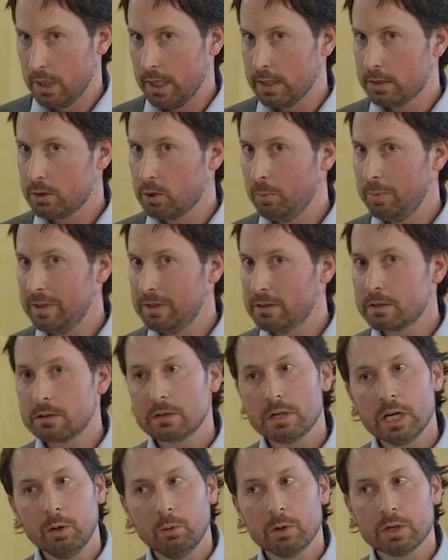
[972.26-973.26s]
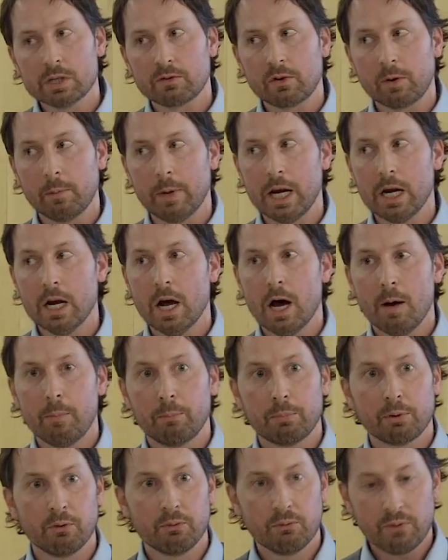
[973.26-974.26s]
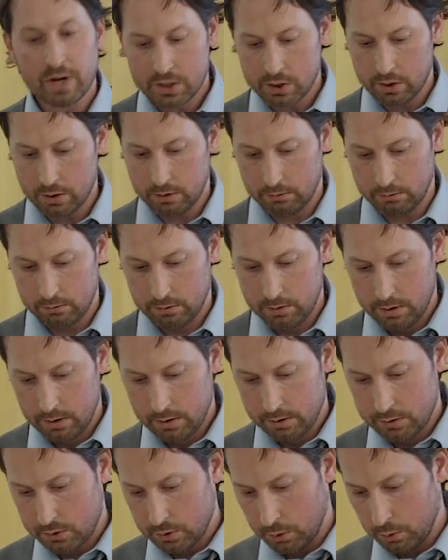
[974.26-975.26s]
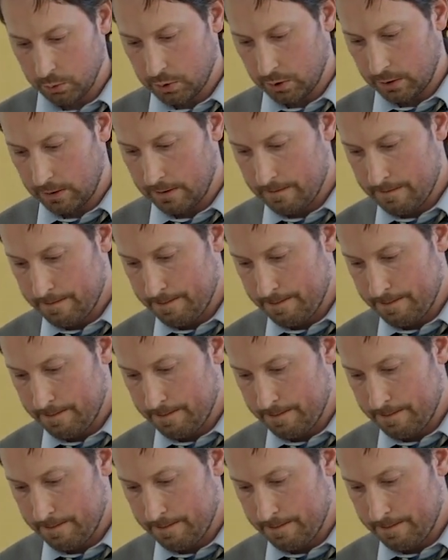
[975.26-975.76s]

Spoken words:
is to be distinguished from a professional soldier.